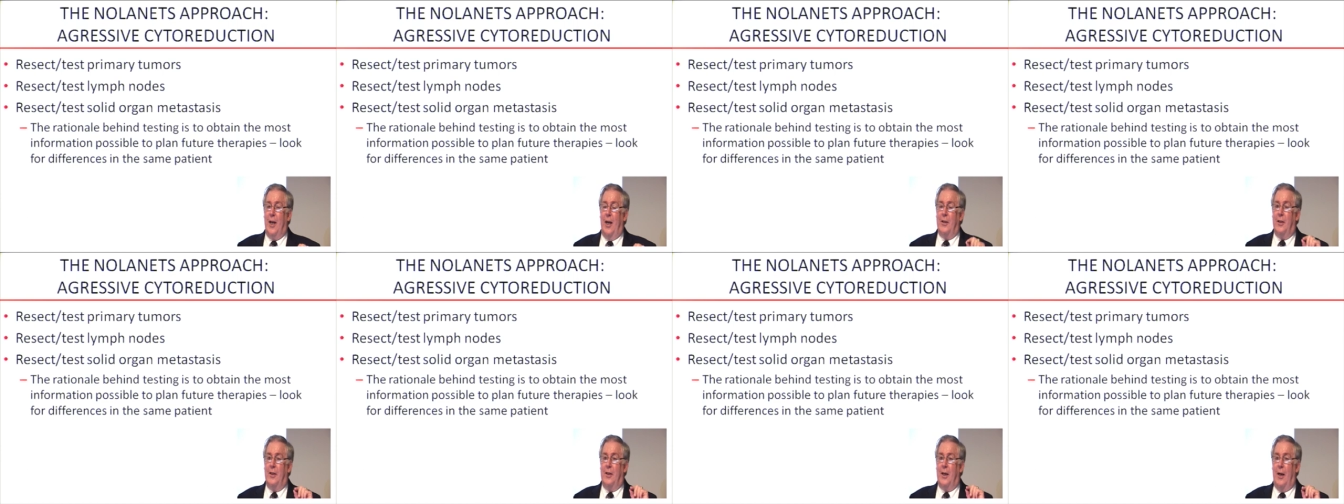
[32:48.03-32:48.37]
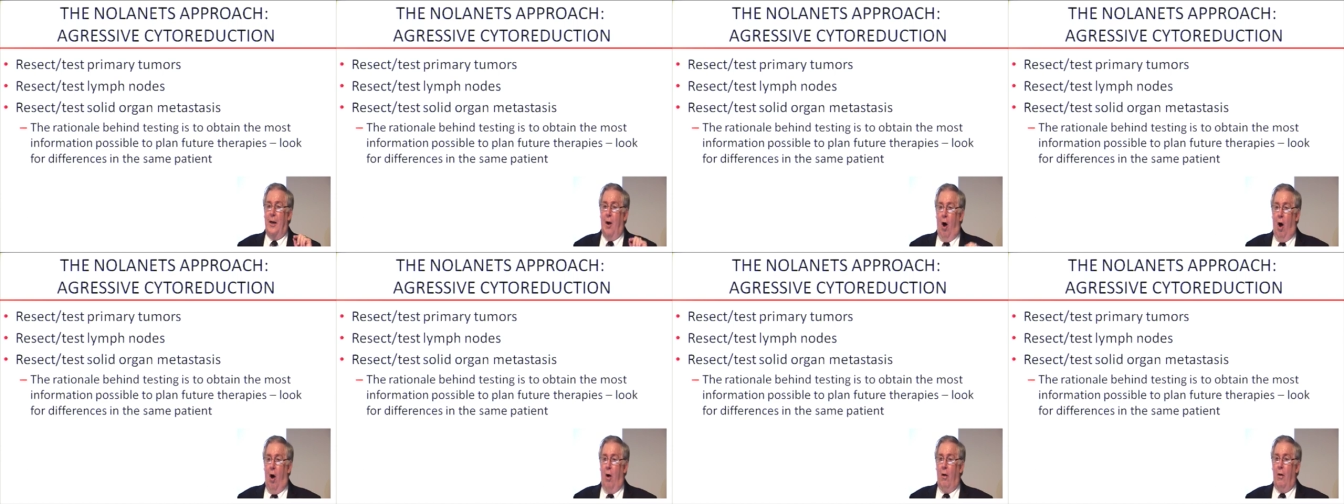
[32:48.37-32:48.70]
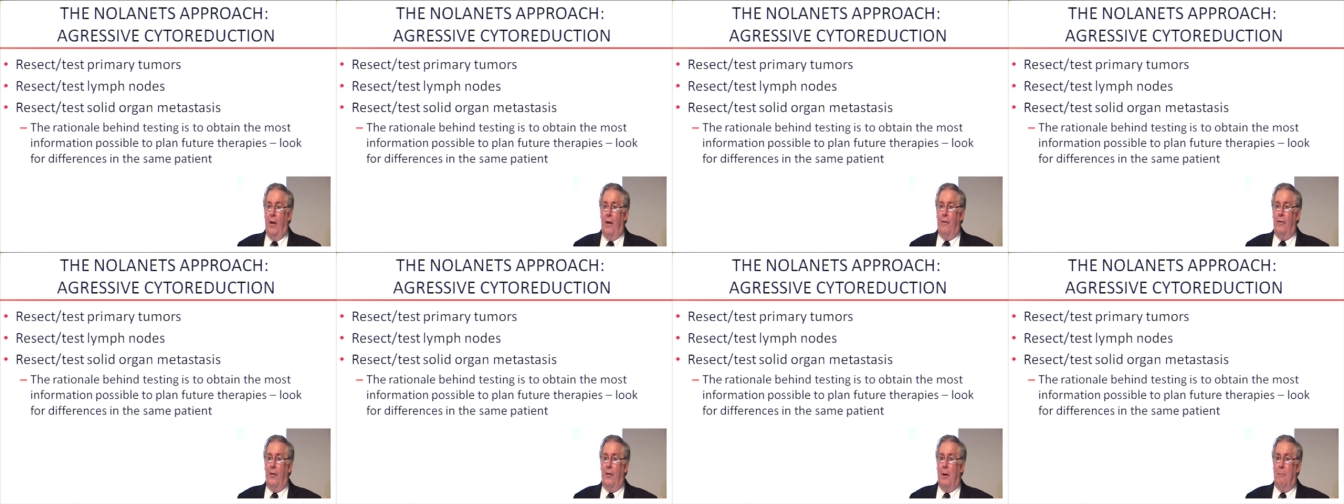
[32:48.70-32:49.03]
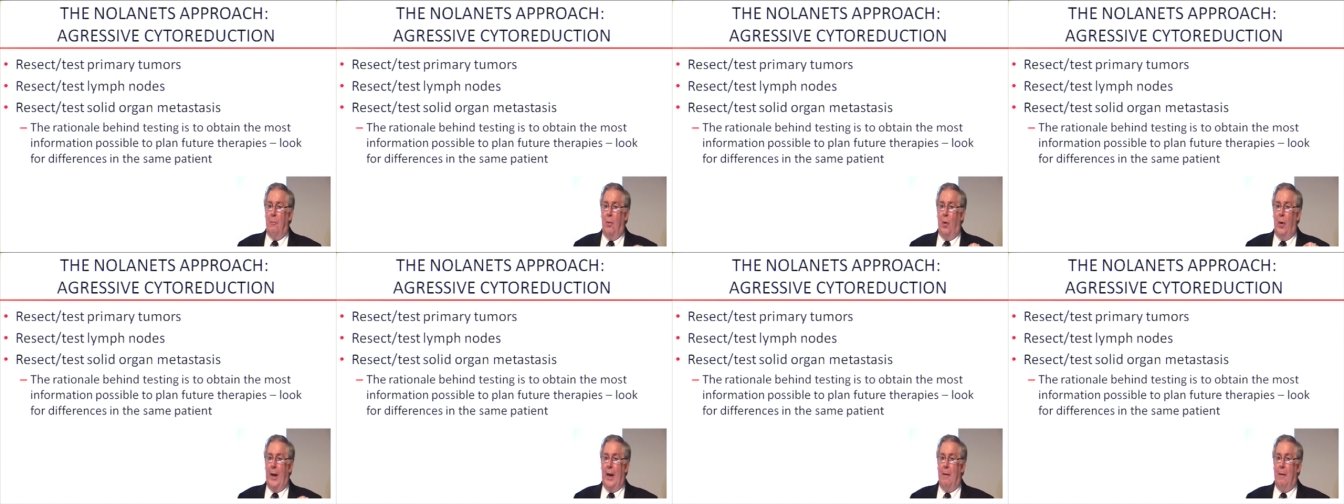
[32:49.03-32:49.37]
testing all of
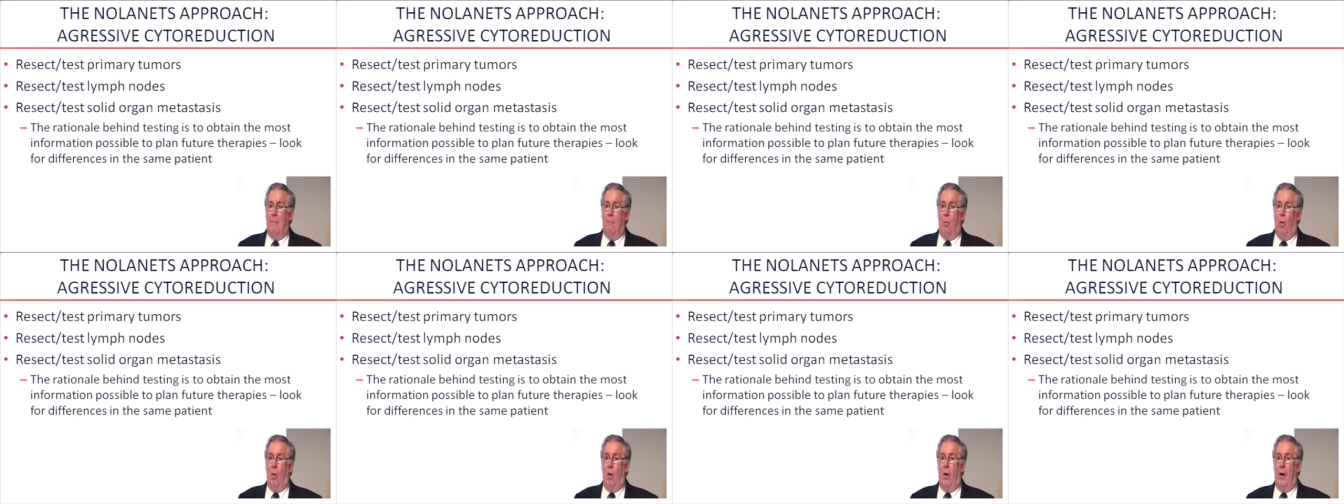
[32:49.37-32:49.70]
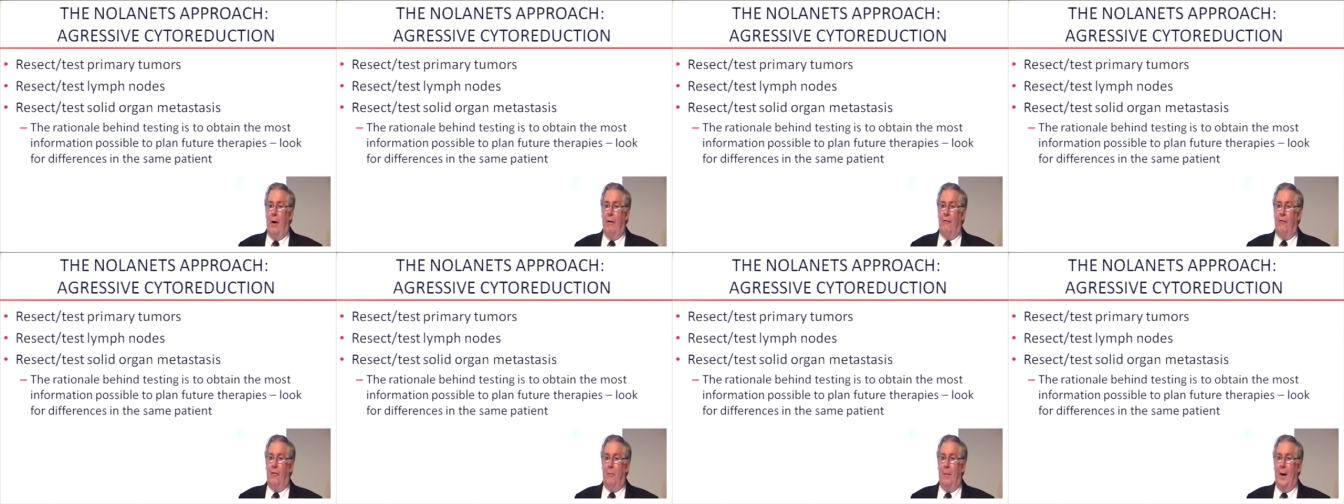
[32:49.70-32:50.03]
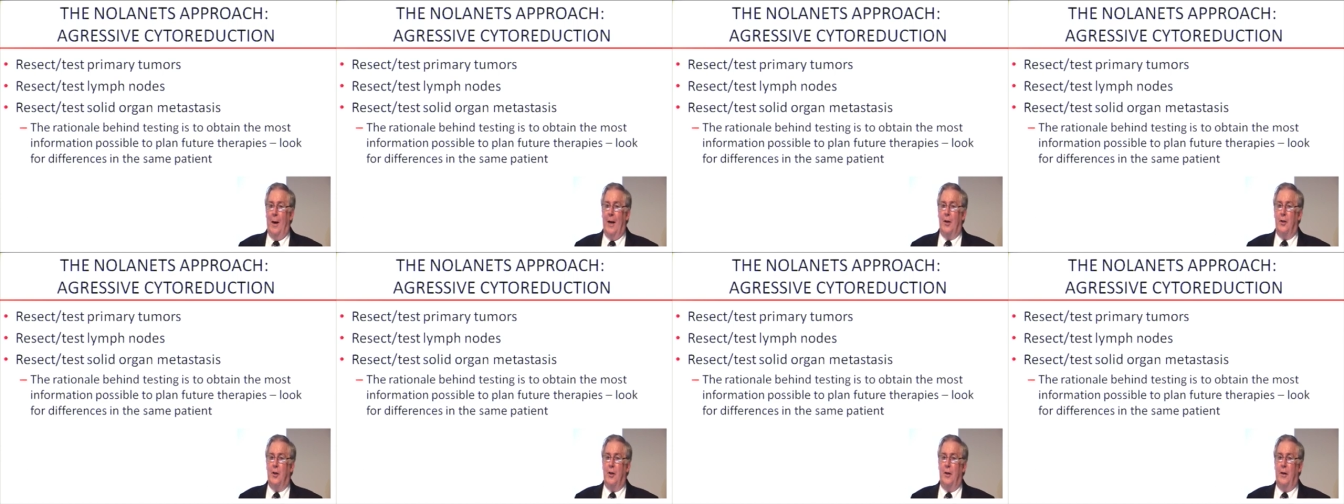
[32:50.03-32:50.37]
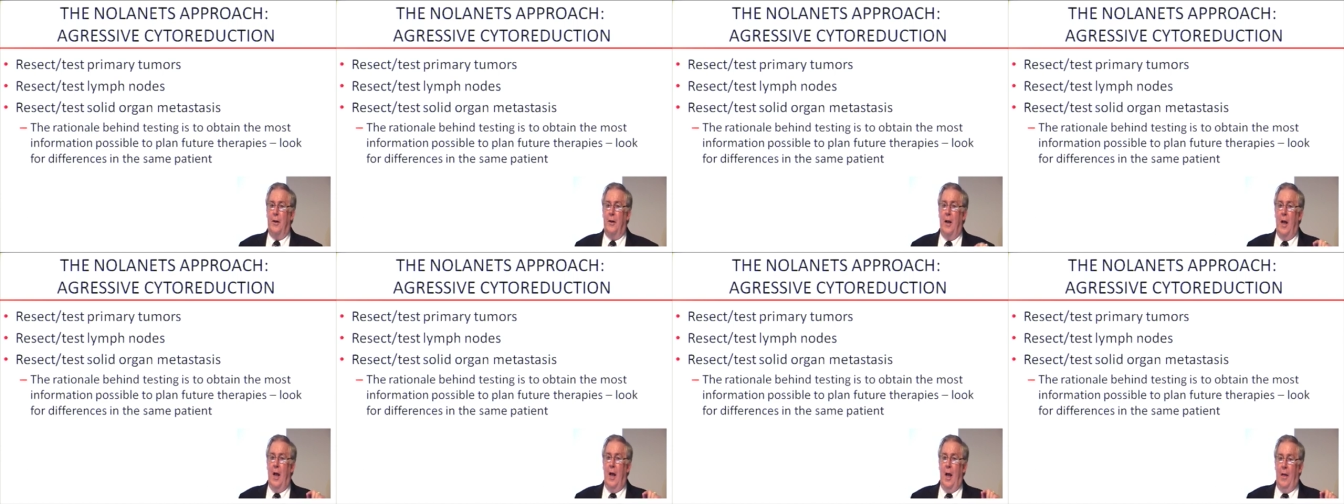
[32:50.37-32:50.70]
them, we get more
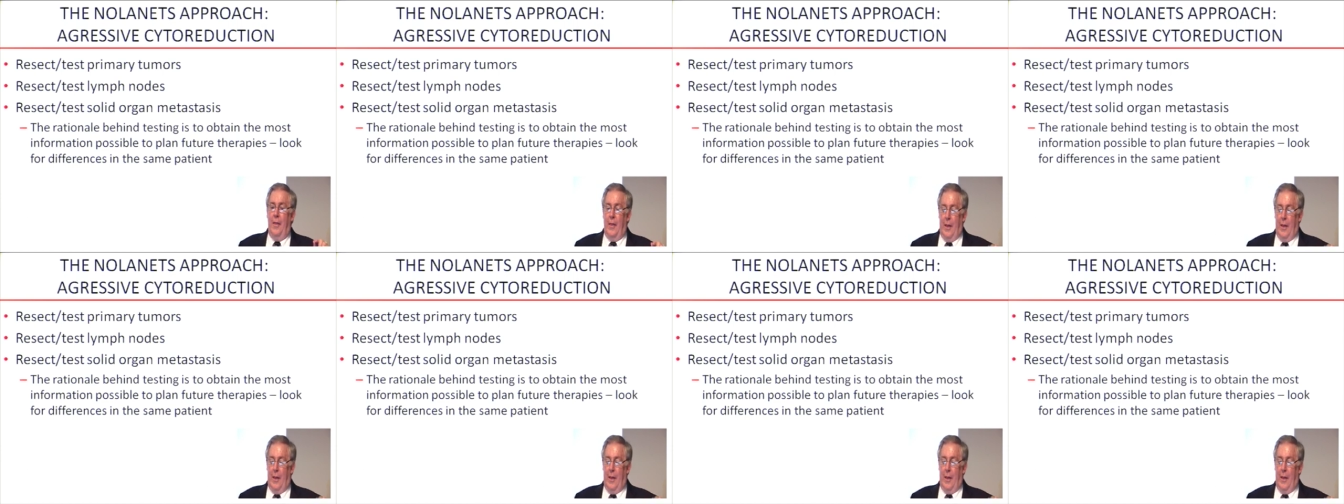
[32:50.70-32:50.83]
information